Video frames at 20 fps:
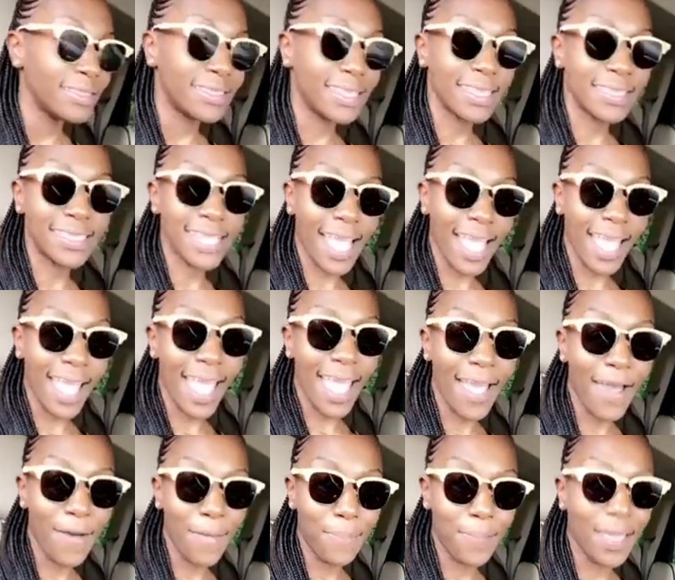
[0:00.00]
Today,
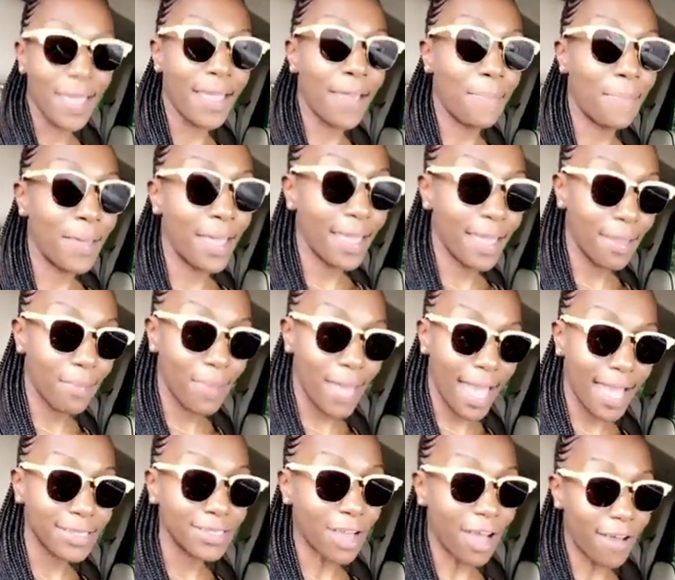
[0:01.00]
LP
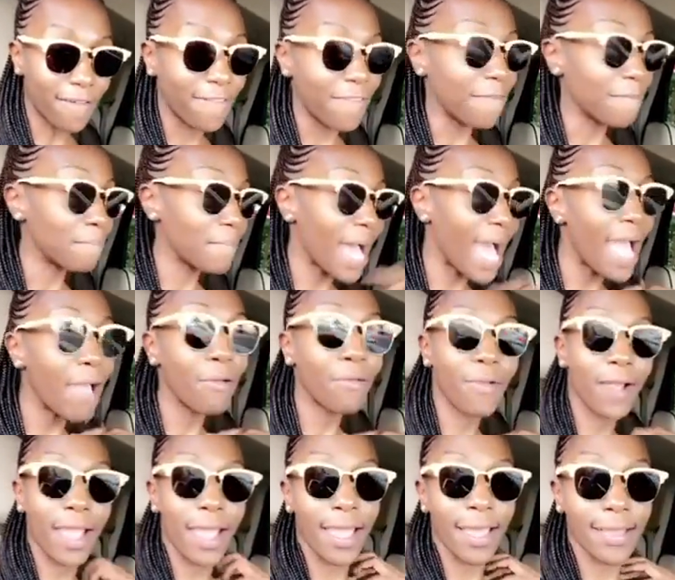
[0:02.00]
piggybacked off of my
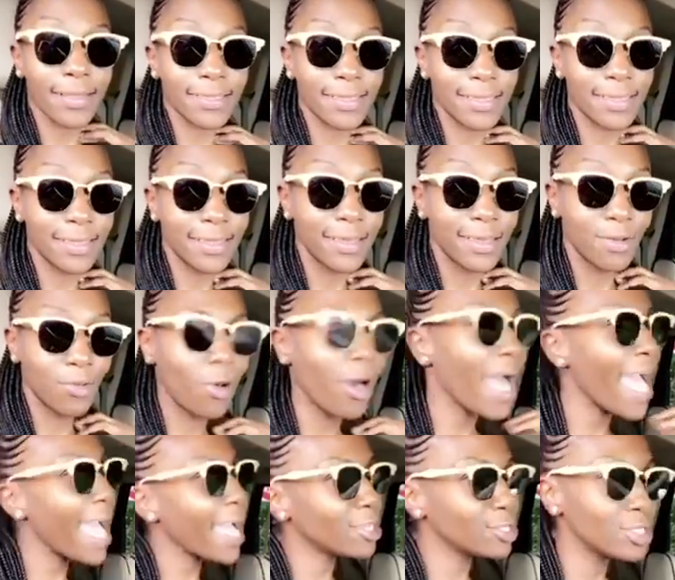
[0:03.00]
rant. Well,
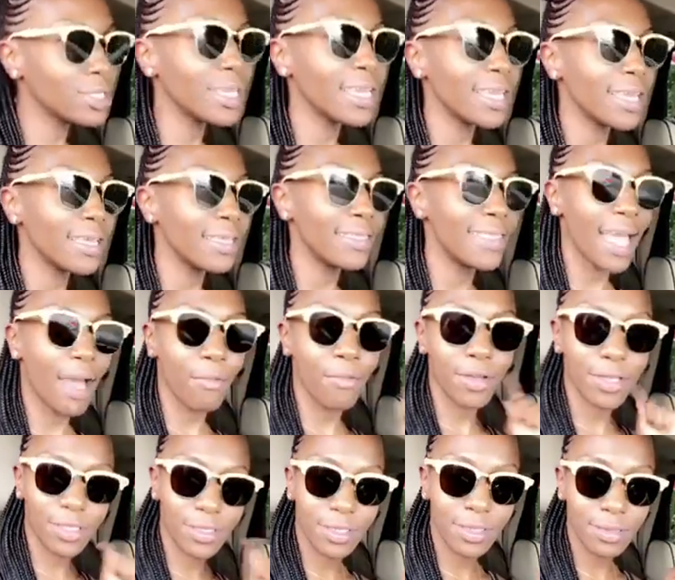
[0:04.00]
actually, that
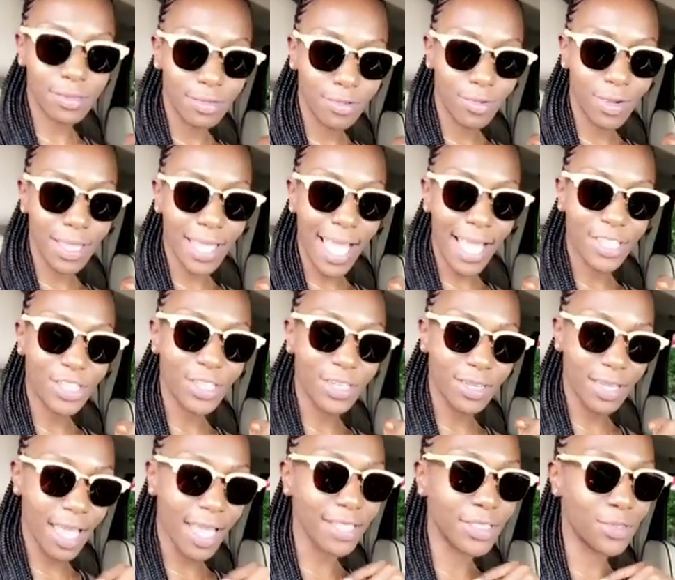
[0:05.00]
was Relax Your
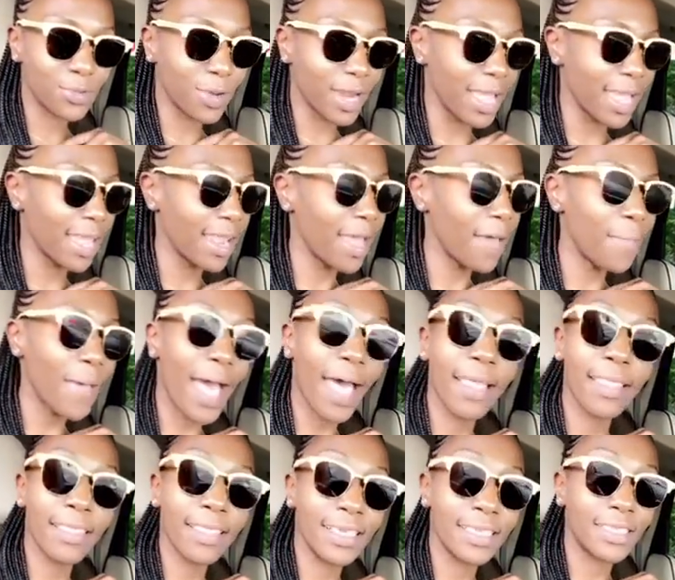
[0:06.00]
Nuts rant
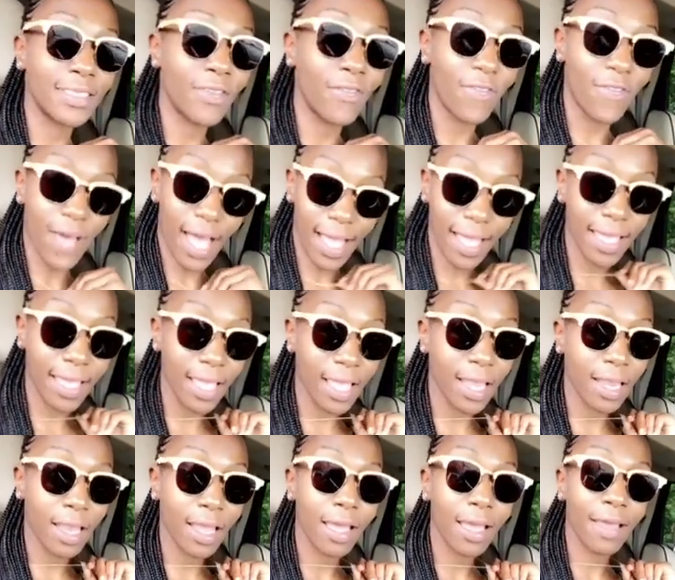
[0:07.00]
about these
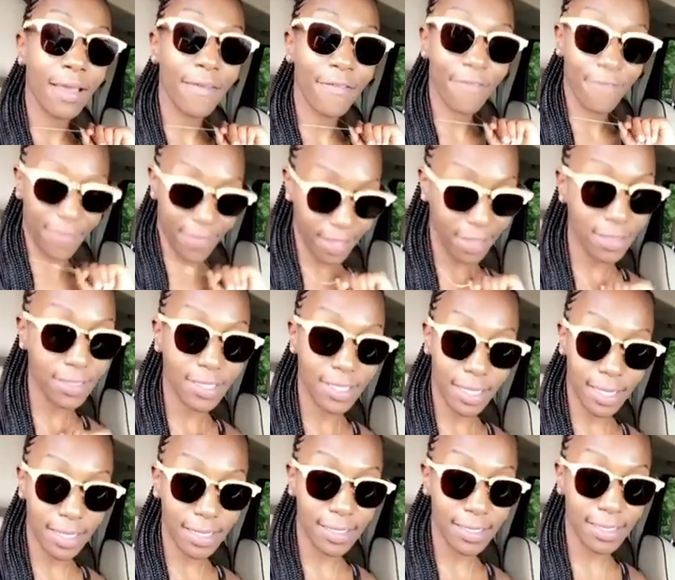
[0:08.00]
fucking
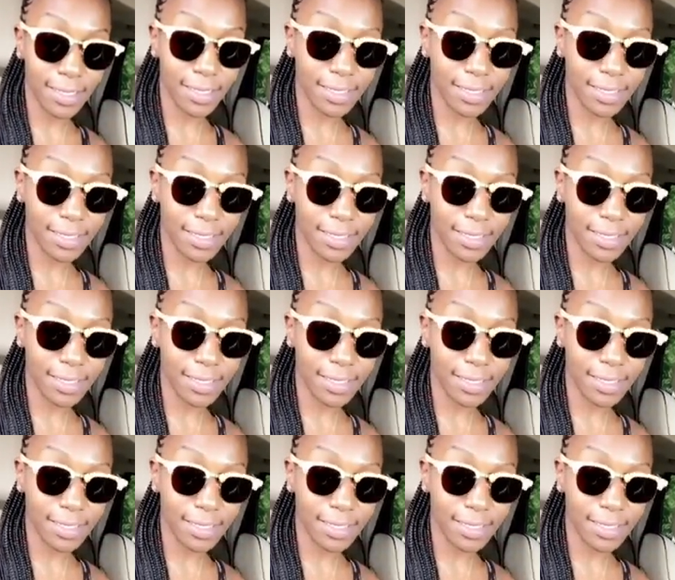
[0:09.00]
filters.